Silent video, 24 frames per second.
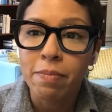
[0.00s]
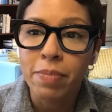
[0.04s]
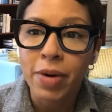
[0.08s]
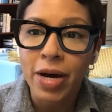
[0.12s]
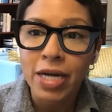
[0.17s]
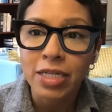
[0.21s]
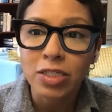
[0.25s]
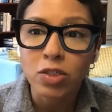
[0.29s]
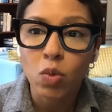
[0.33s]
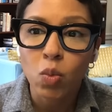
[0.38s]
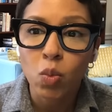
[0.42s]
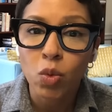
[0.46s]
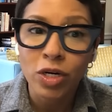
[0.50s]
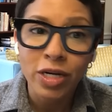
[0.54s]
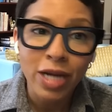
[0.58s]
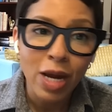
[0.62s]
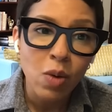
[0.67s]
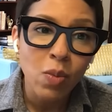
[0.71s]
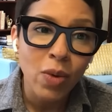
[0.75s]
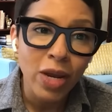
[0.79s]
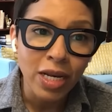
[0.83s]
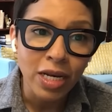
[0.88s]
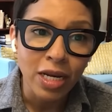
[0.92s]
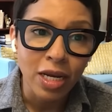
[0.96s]
But we're
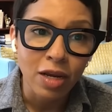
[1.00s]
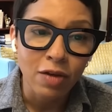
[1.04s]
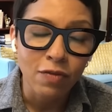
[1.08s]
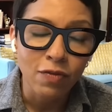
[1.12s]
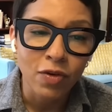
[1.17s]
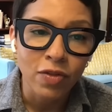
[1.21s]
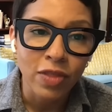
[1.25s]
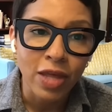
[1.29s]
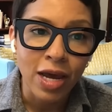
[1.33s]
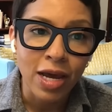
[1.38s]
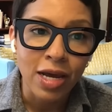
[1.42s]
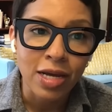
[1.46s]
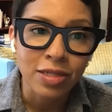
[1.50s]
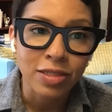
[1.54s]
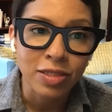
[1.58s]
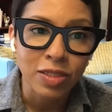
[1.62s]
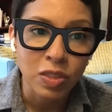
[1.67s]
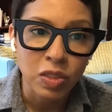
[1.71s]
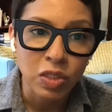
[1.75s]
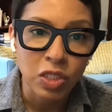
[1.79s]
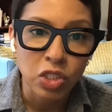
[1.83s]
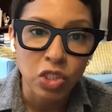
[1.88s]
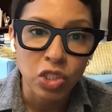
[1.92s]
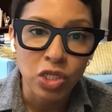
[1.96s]
now waiting for that
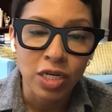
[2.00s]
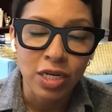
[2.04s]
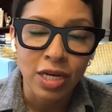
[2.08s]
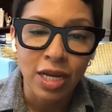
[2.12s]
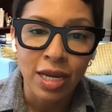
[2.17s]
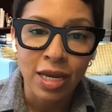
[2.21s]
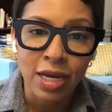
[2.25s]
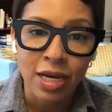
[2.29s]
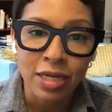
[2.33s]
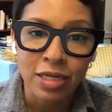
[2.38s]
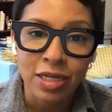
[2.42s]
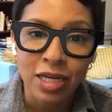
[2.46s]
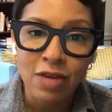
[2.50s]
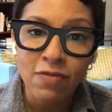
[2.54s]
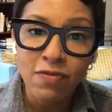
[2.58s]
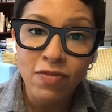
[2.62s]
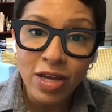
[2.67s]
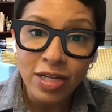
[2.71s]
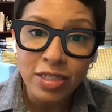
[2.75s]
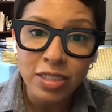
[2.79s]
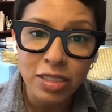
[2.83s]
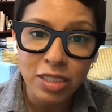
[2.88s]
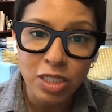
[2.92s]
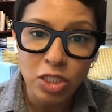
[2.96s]
decision. And if
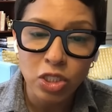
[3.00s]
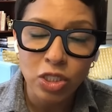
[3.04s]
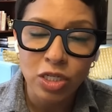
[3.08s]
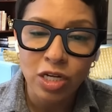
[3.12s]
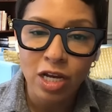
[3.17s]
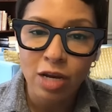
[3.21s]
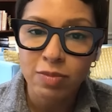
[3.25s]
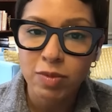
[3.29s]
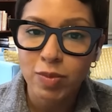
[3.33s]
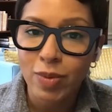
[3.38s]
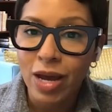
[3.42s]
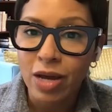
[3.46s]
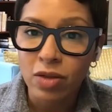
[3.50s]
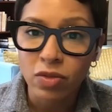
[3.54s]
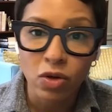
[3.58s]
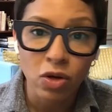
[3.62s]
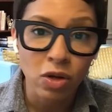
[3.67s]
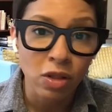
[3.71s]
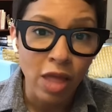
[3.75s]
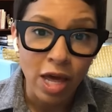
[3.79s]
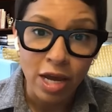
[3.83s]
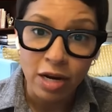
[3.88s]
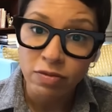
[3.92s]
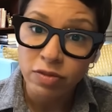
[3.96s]
that decision comes back, there are
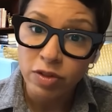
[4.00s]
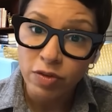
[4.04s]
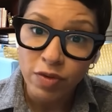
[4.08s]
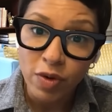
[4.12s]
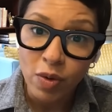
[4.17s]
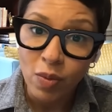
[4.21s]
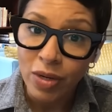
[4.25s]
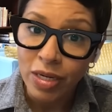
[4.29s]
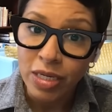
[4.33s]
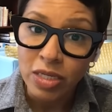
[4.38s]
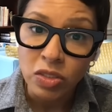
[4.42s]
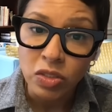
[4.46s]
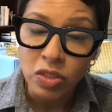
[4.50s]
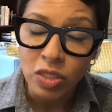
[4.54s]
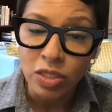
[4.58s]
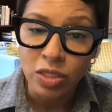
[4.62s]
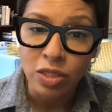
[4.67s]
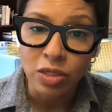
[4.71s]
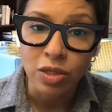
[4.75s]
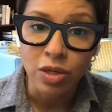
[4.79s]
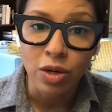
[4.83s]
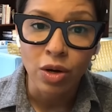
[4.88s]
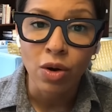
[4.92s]
a lot of different ways it could